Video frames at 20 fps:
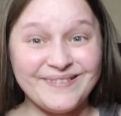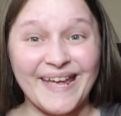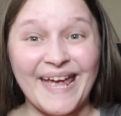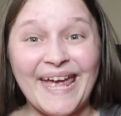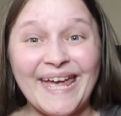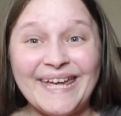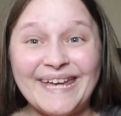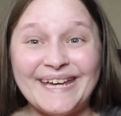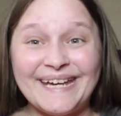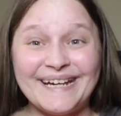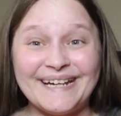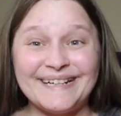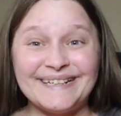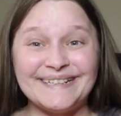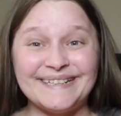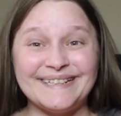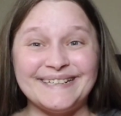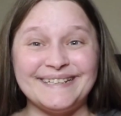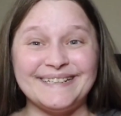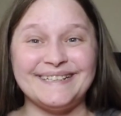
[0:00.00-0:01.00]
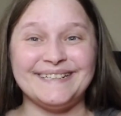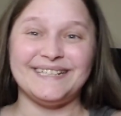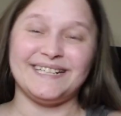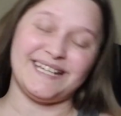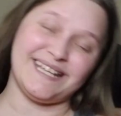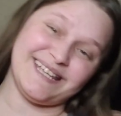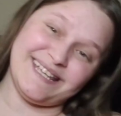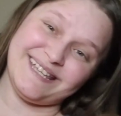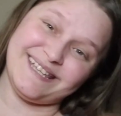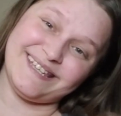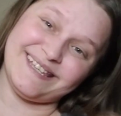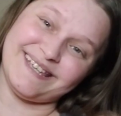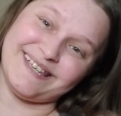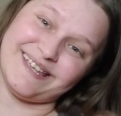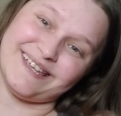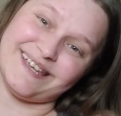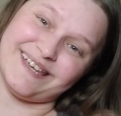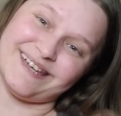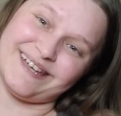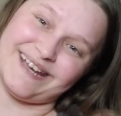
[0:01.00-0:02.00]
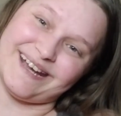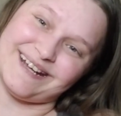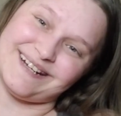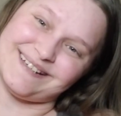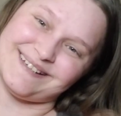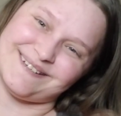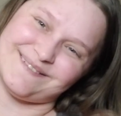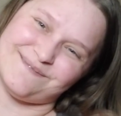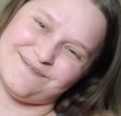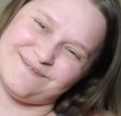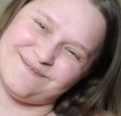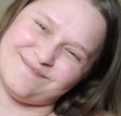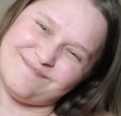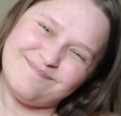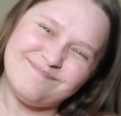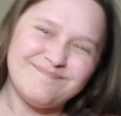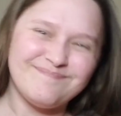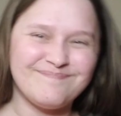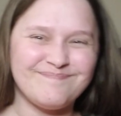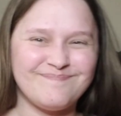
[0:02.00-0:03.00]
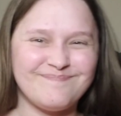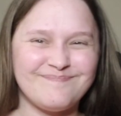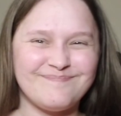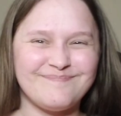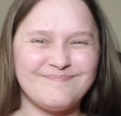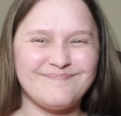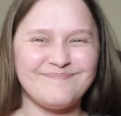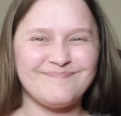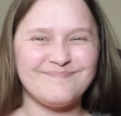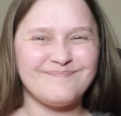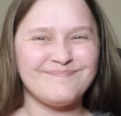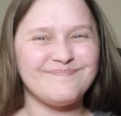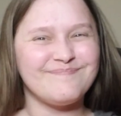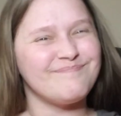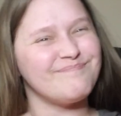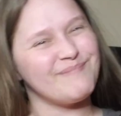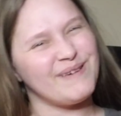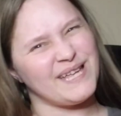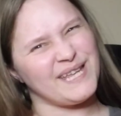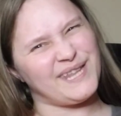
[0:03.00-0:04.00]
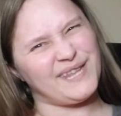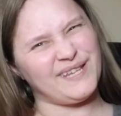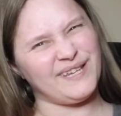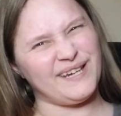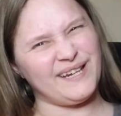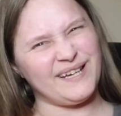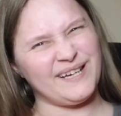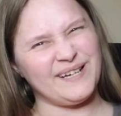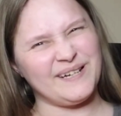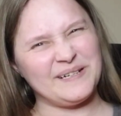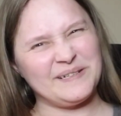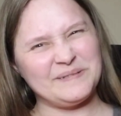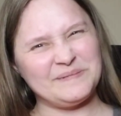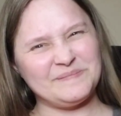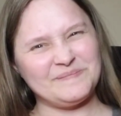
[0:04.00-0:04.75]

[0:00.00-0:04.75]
And I kind of messed it up.